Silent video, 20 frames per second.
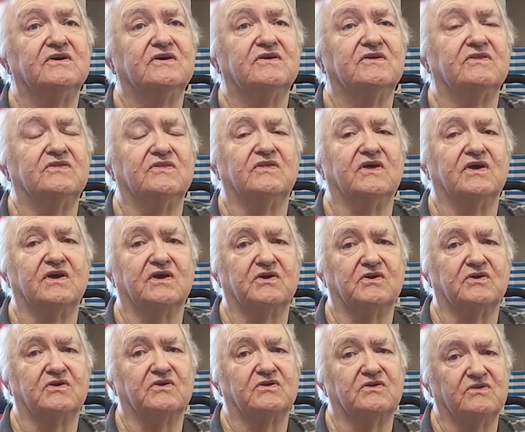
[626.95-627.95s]

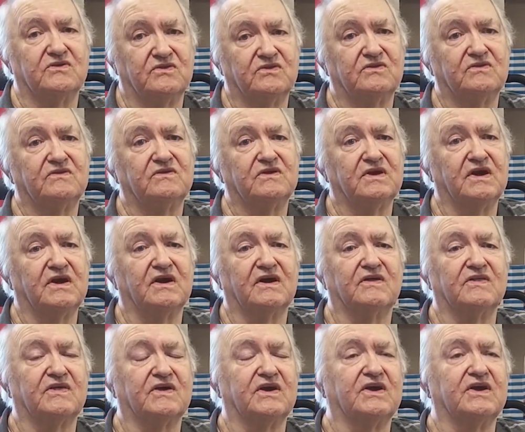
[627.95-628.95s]
Okay. yeah,
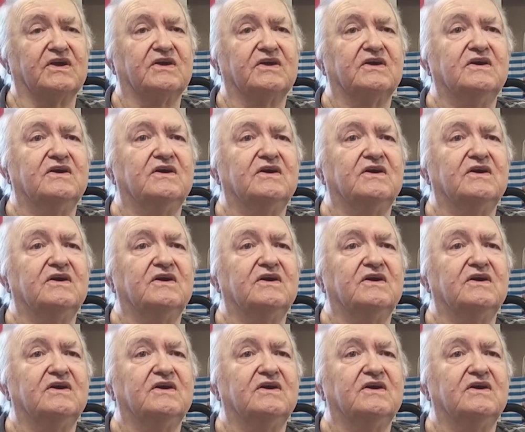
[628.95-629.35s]
they